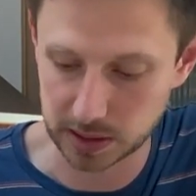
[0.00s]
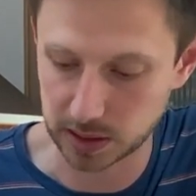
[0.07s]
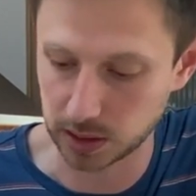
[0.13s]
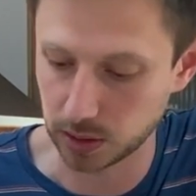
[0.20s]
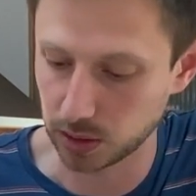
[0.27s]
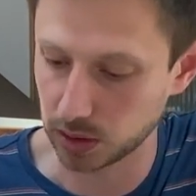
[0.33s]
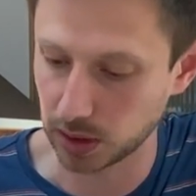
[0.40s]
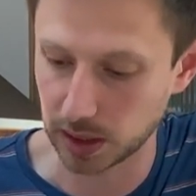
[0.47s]
It
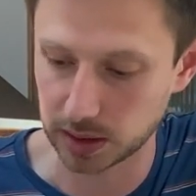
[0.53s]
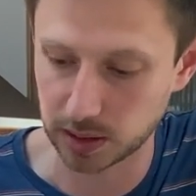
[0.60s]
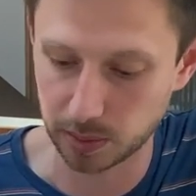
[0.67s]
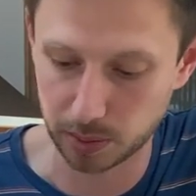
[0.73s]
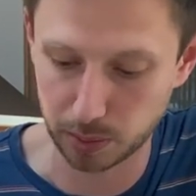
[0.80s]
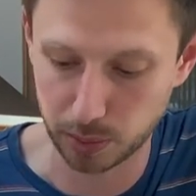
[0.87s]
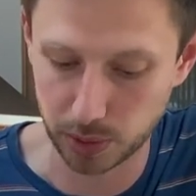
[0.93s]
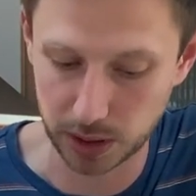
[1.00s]
usually ends up
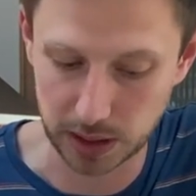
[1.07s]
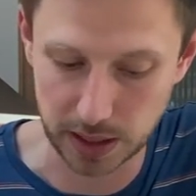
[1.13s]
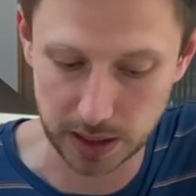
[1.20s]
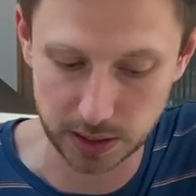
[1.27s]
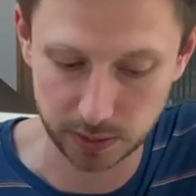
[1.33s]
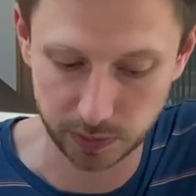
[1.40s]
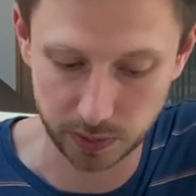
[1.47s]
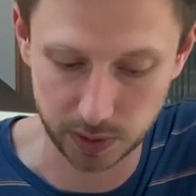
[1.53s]
pretty
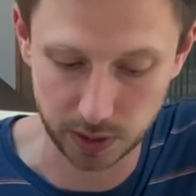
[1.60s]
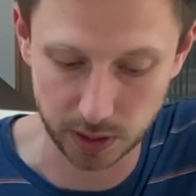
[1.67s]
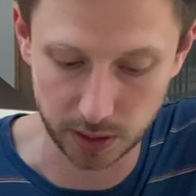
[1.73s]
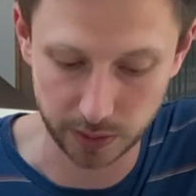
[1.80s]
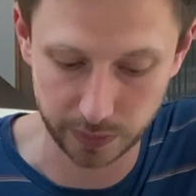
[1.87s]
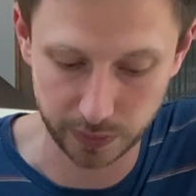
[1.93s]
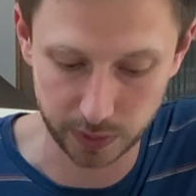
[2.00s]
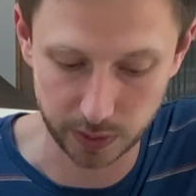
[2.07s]
nice for the
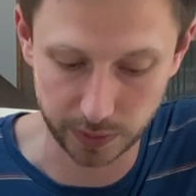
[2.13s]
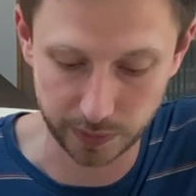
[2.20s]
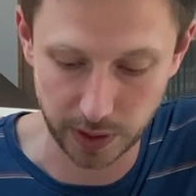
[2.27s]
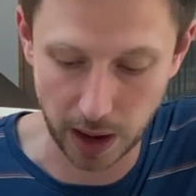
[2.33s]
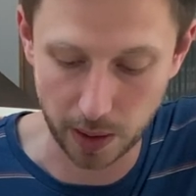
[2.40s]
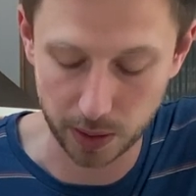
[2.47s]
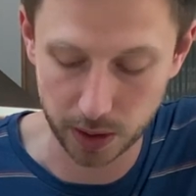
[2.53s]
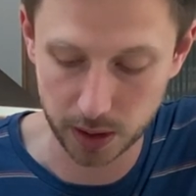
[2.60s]

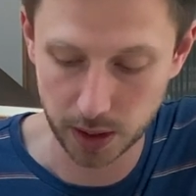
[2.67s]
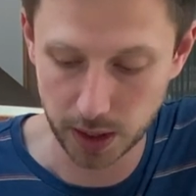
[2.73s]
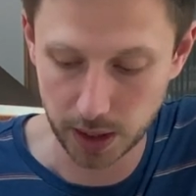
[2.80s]
flour.